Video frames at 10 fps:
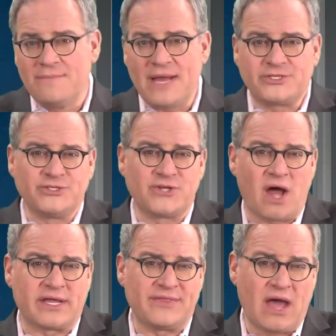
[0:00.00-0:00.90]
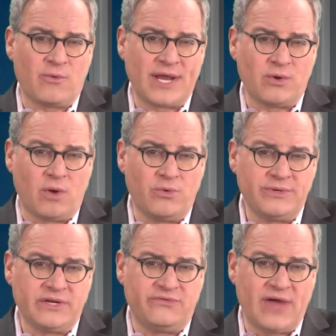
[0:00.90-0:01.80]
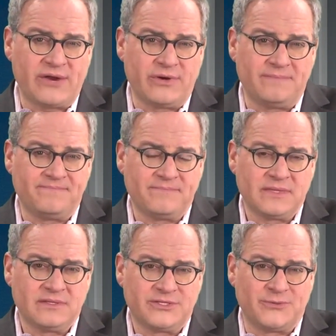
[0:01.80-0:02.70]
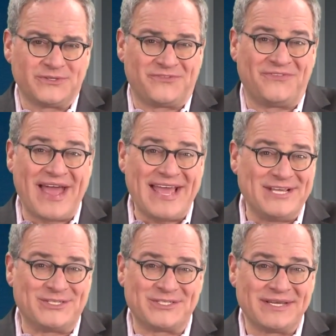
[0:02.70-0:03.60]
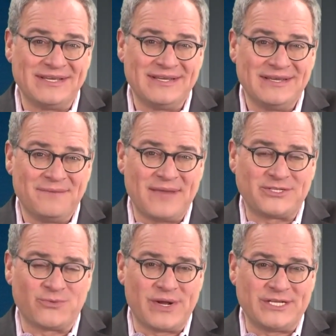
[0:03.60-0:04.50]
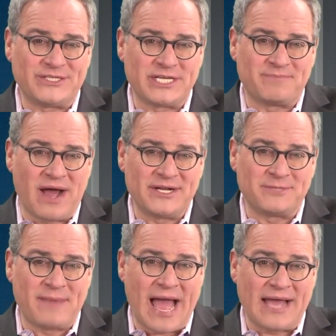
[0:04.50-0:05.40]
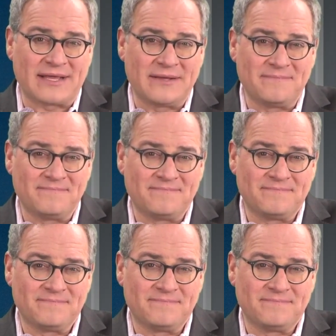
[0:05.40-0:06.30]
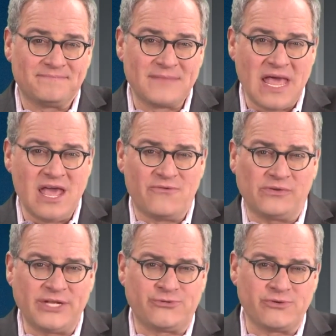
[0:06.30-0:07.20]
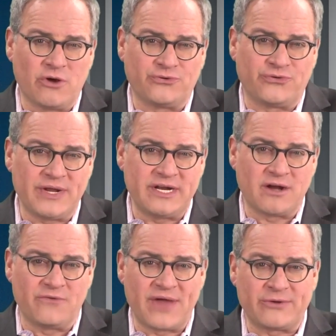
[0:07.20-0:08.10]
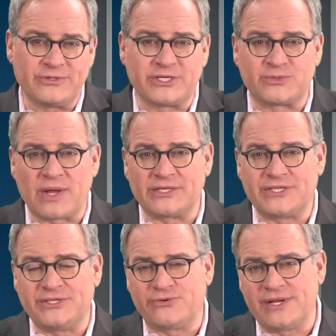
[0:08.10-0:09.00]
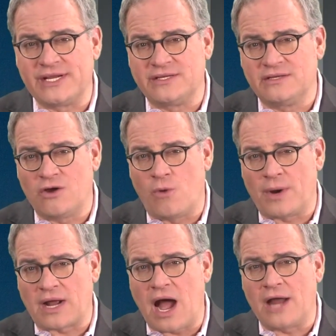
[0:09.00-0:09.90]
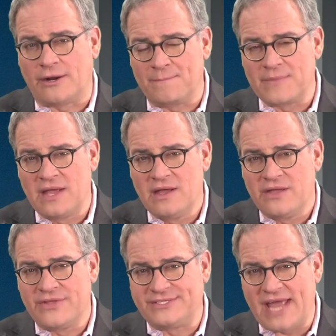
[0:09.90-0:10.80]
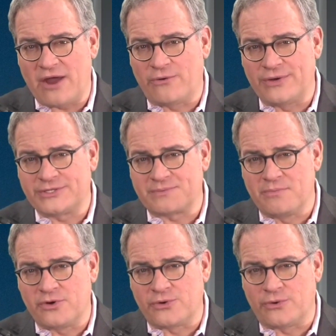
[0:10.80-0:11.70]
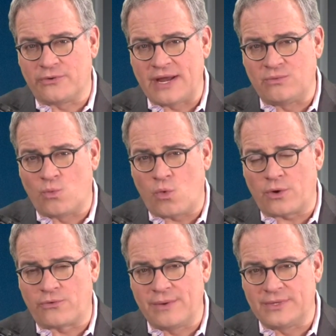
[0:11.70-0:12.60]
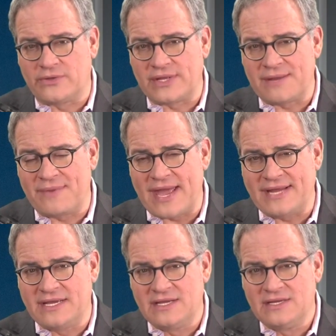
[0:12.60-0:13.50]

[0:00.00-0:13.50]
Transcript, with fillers: Imagine talking that way to a wounded veteran, to his face. Imagine what he says behind his back. If only Trudeau treated our veterans as well as he treated Omar Khadr, the terrorist, murderer, and war criminal that he paid